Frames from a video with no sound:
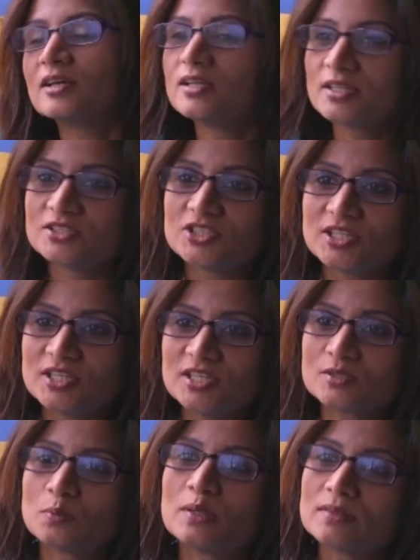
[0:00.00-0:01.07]
and
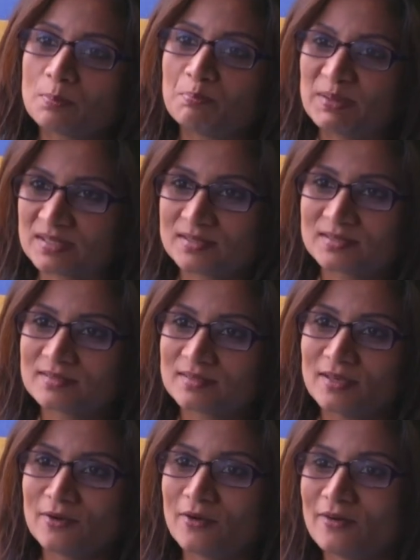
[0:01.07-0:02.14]
allergies with the piss,
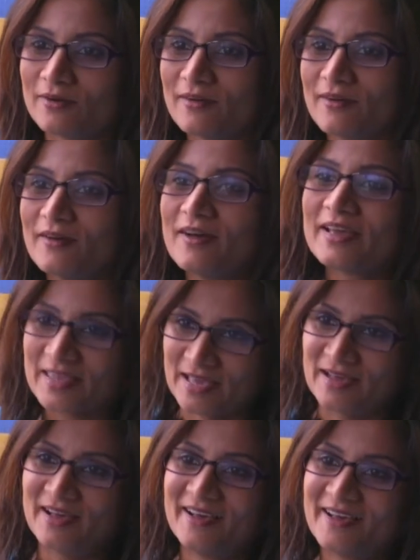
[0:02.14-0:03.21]

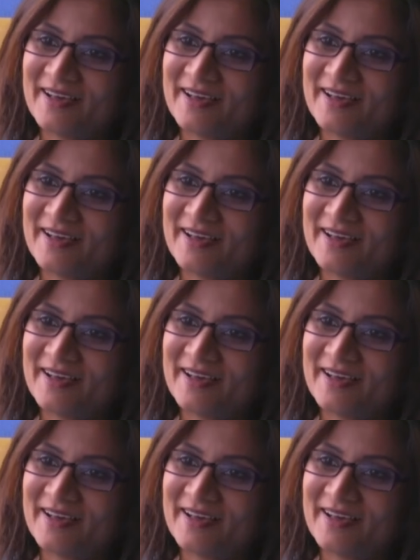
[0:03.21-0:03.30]
yeah.